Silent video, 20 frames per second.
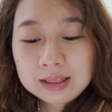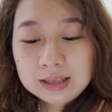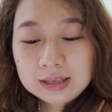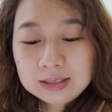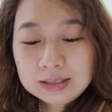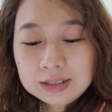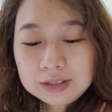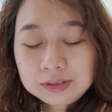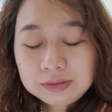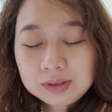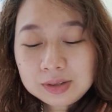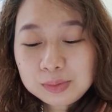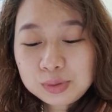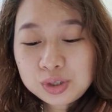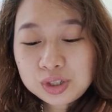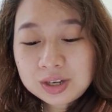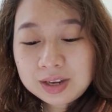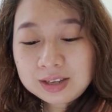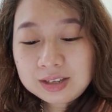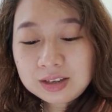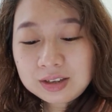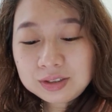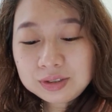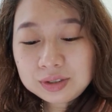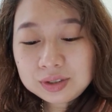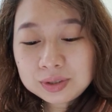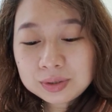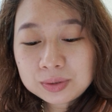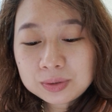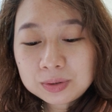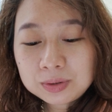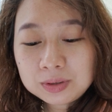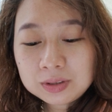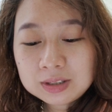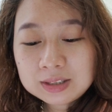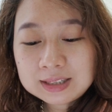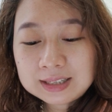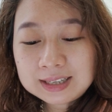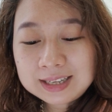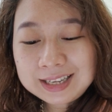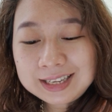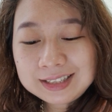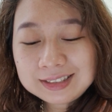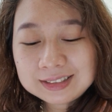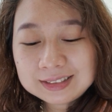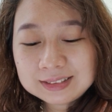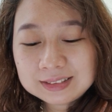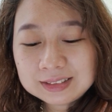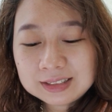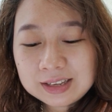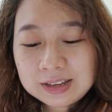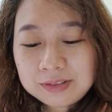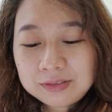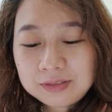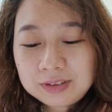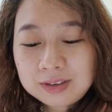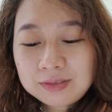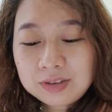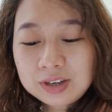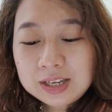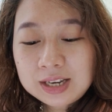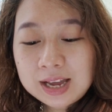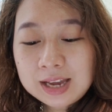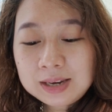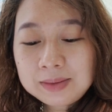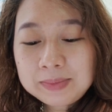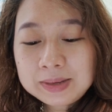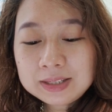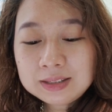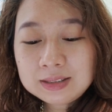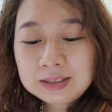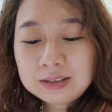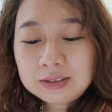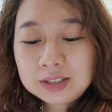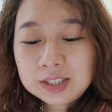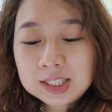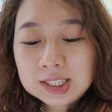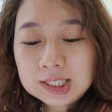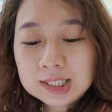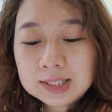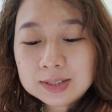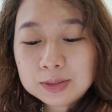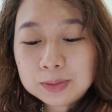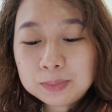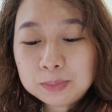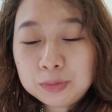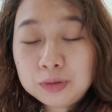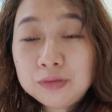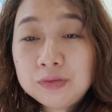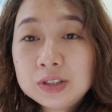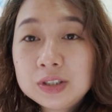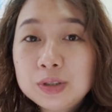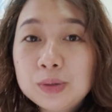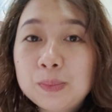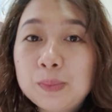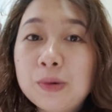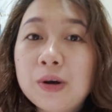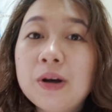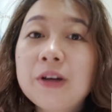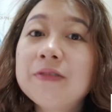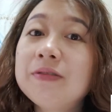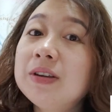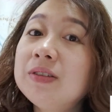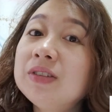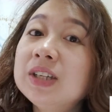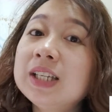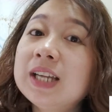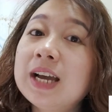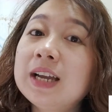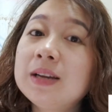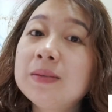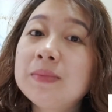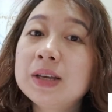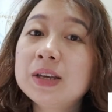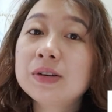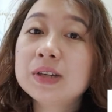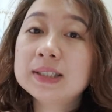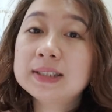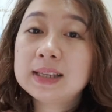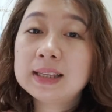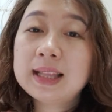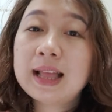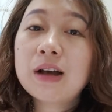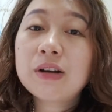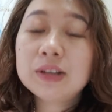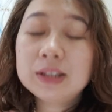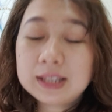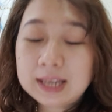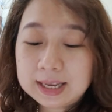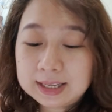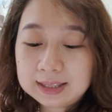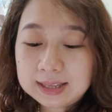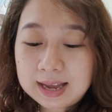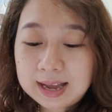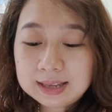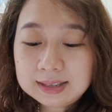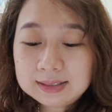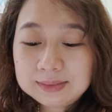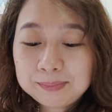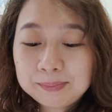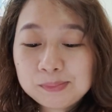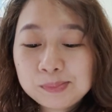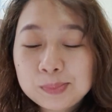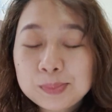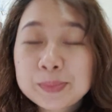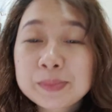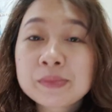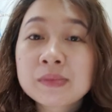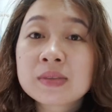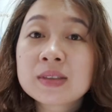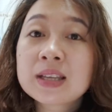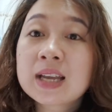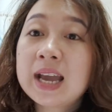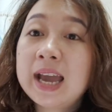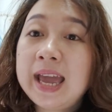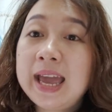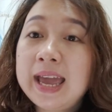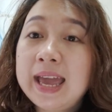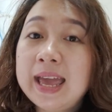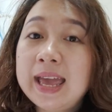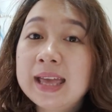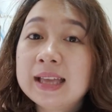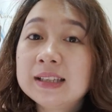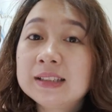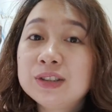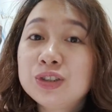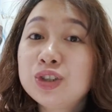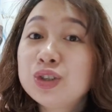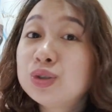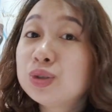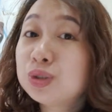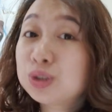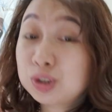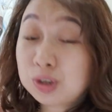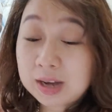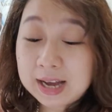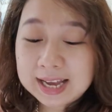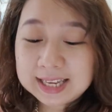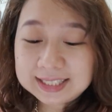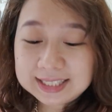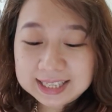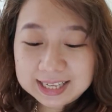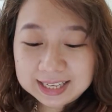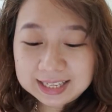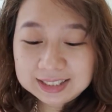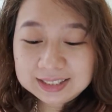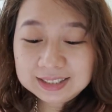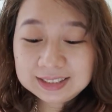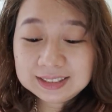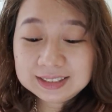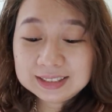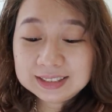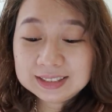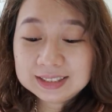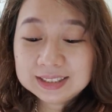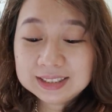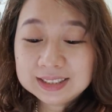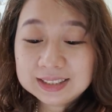This is from Shen underscore Kyle. Favorite anime series or movies niyo po? Favorite anime ko is Attack on Titan and Jujutsu Kaisen.